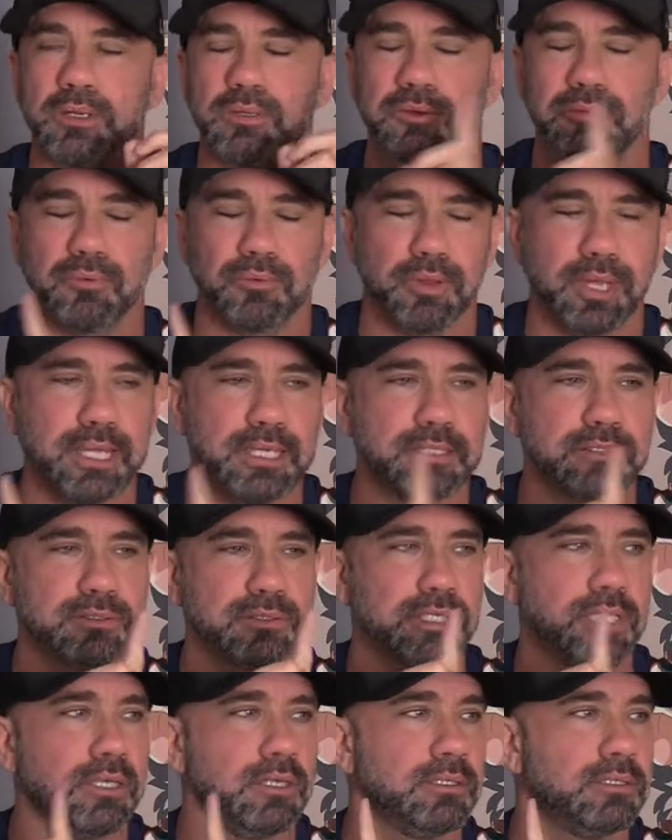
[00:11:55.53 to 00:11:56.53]

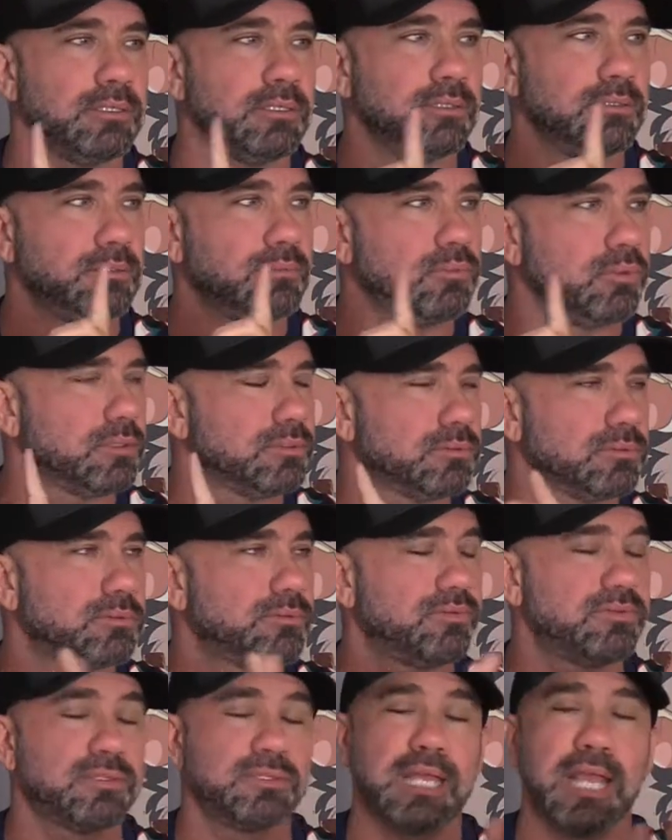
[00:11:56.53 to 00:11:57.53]

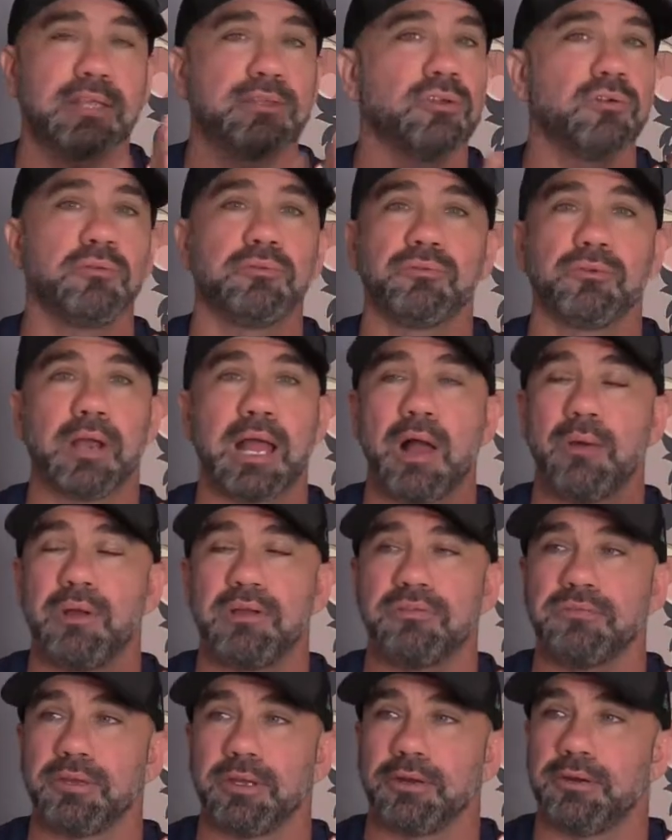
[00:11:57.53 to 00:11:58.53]
stay tuned for how
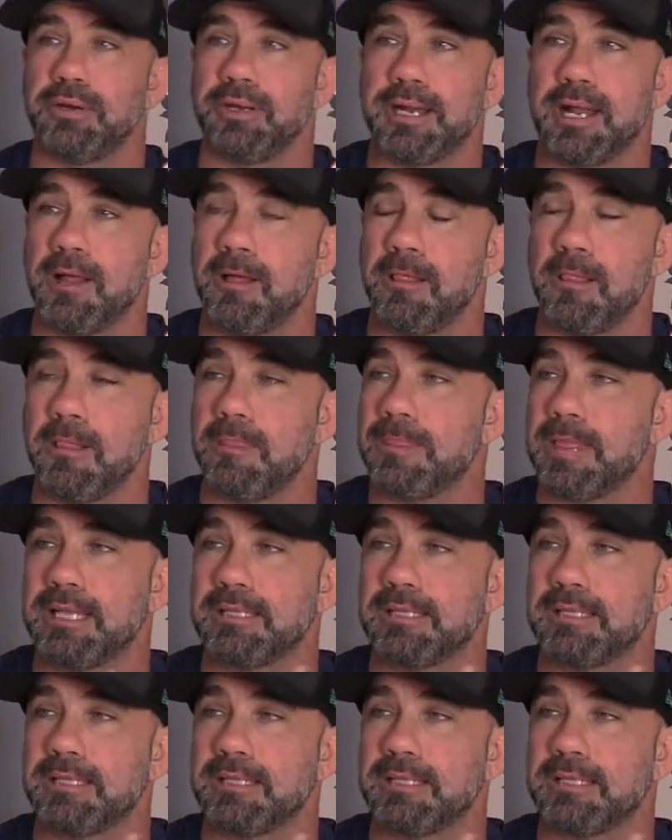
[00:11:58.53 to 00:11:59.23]
I figure it out.